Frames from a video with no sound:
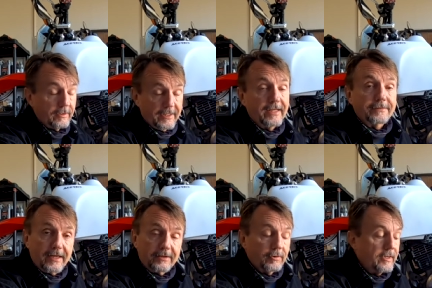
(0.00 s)
it has a
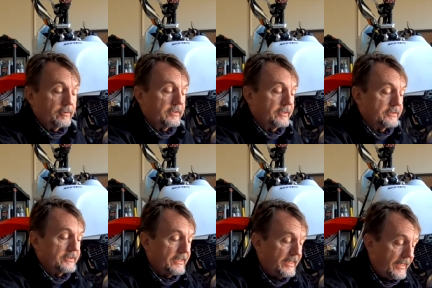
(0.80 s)
high ground
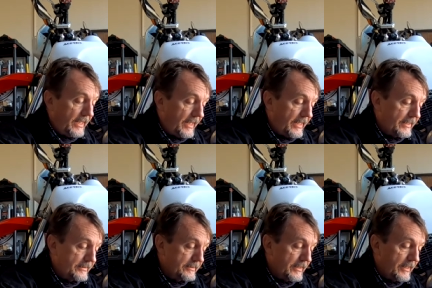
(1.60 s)
clearance. It
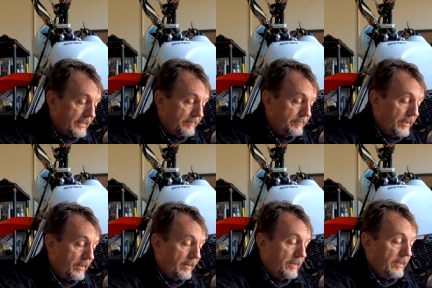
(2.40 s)
has
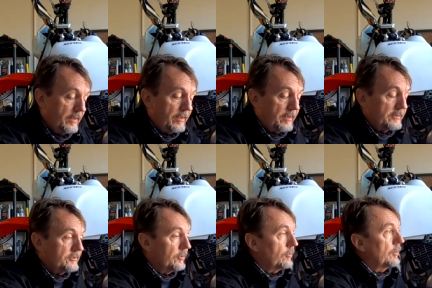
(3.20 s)

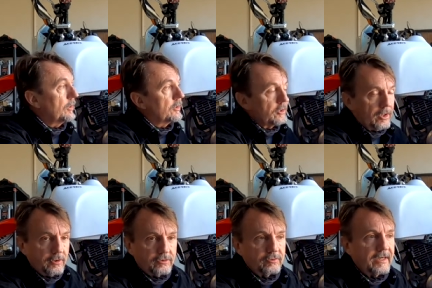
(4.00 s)
so
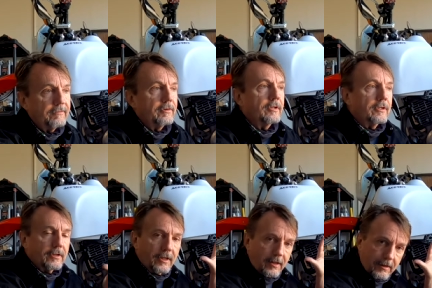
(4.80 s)
long travel,
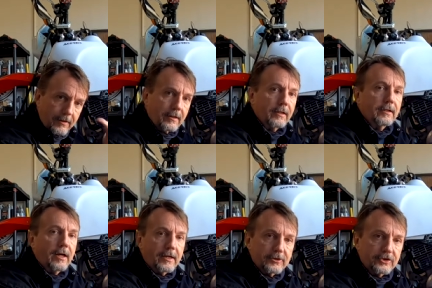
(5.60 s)
a
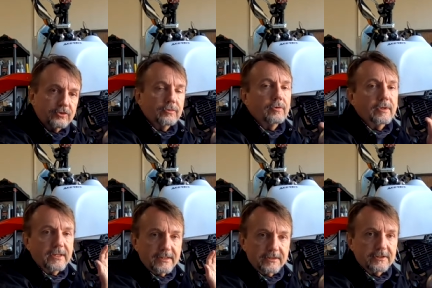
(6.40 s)
lot of stroke
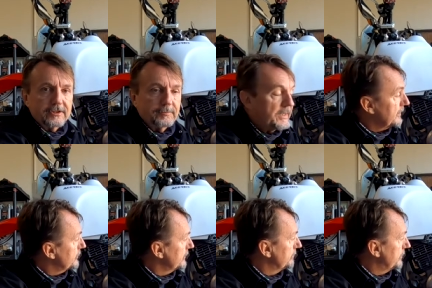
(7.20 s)
in the
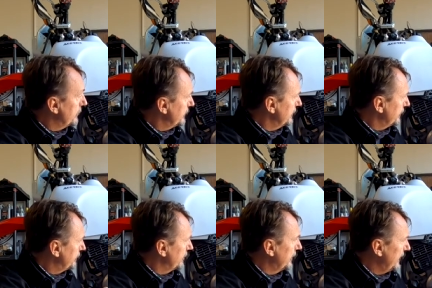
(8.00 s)
suspension, both in the
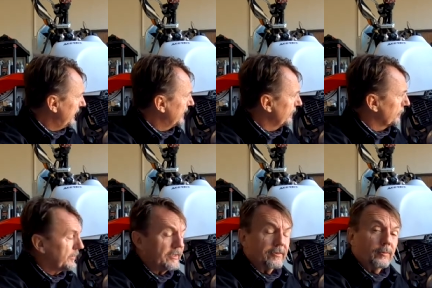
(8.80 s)
front and in the
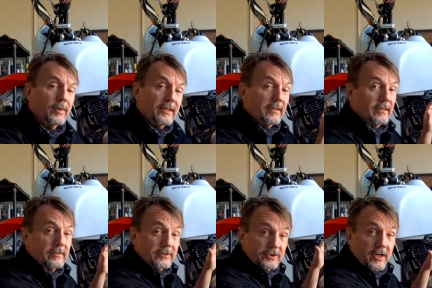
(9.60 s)
rear. The way
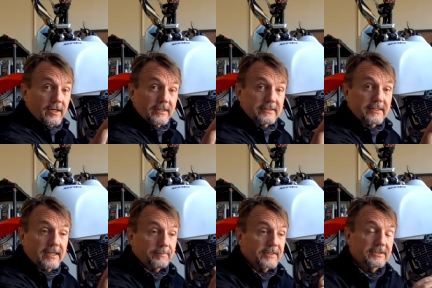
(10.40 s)
the shock is
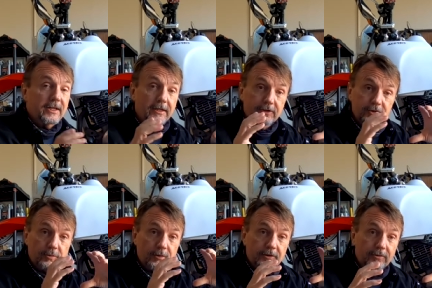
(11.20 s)
set up, it's not a
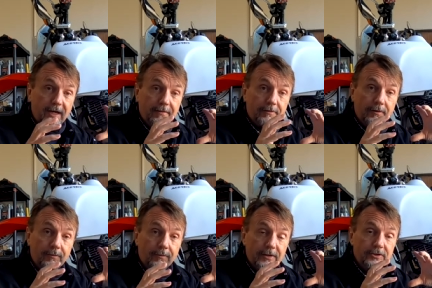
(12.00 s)
short travel
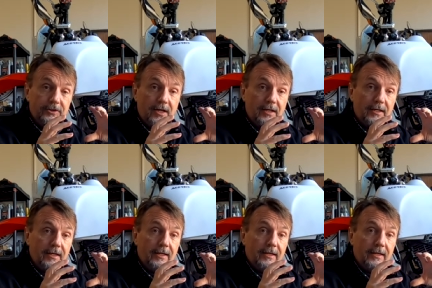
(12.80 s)
rear shock.